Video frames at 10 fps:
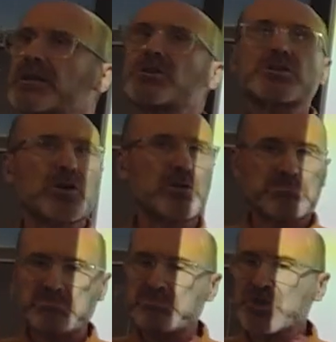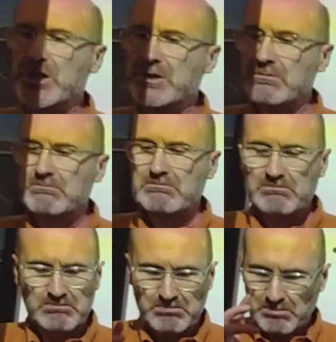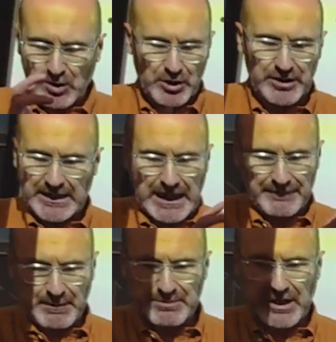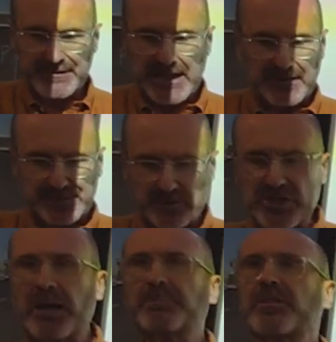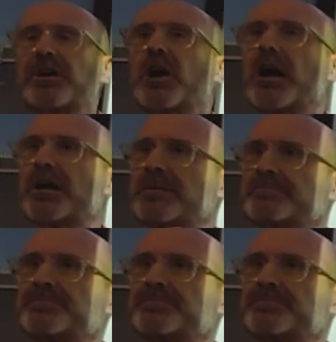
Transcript: So she's good enough and brave enough to jump on the car,